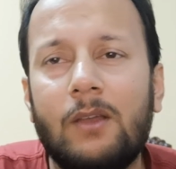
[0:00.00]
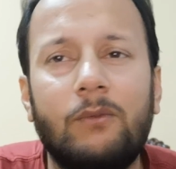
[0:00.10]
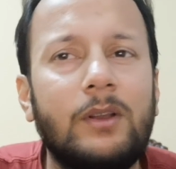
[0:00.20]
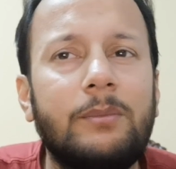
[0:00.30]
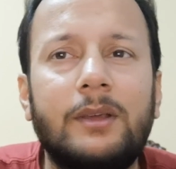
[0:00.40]

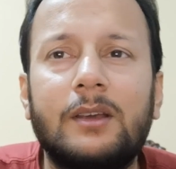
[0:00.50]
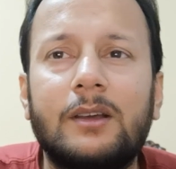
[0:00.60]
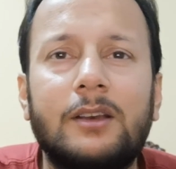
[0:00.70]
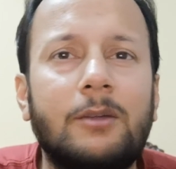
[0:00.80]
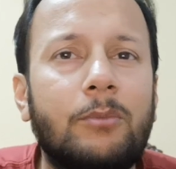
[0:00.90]
will be
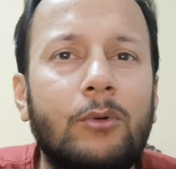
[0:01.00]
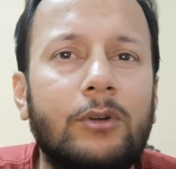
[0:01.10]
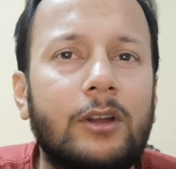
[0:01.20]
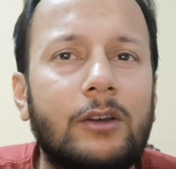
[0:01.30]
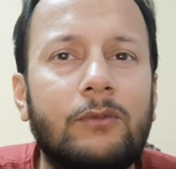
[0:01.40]
uh,
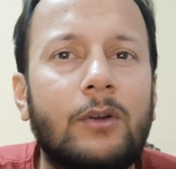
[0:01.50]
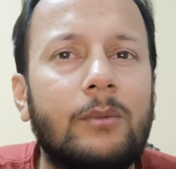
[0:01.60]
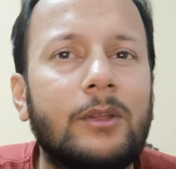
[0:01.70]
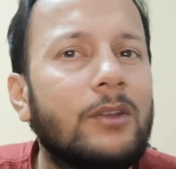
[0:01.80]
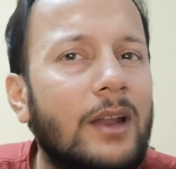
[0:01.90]
deported
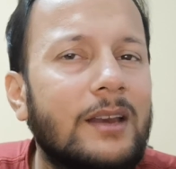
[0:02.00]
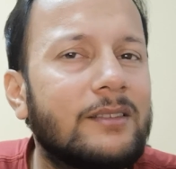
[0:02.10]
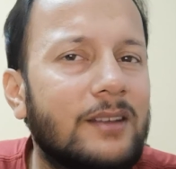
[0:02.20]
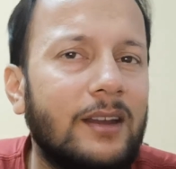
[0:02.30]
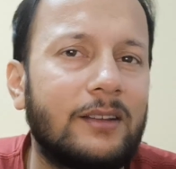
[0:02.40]
from the
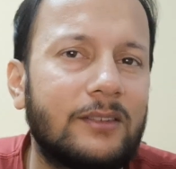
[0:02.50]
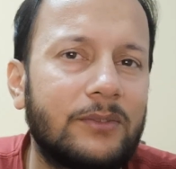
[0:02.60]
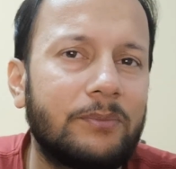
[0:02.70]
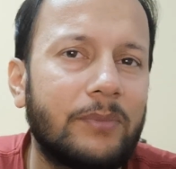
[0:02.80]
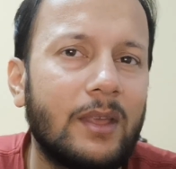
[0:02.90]
United States.